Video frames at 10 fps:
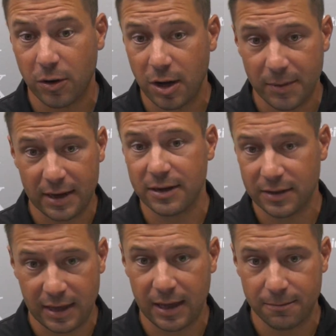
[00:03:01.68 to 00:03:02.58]
coming into
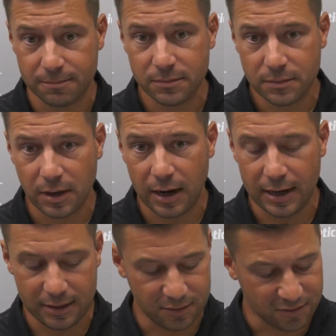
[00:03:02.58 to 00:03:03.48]
the game. All
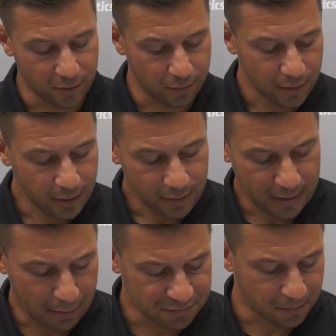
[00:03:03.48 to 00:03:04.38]
right, and so
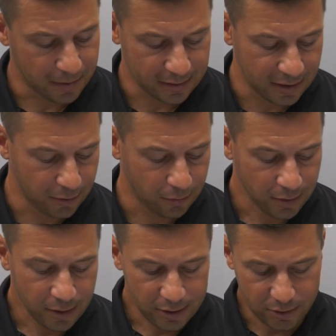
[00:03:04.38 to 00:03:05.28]
that was a big deal.
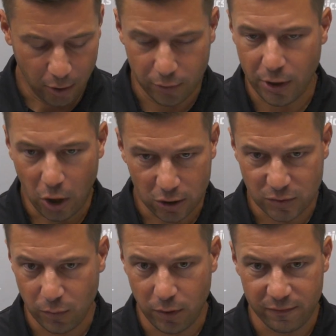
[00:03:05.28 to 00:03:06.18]
Total yards,
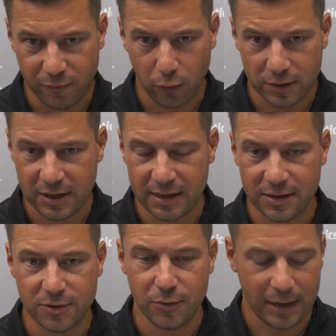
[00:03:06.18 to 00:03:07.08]
we won 410
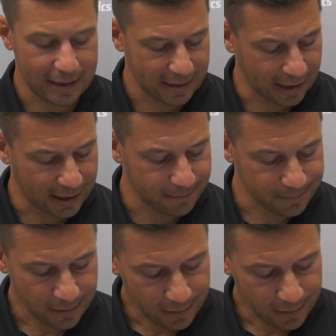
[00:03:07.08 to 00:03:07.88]
to 298.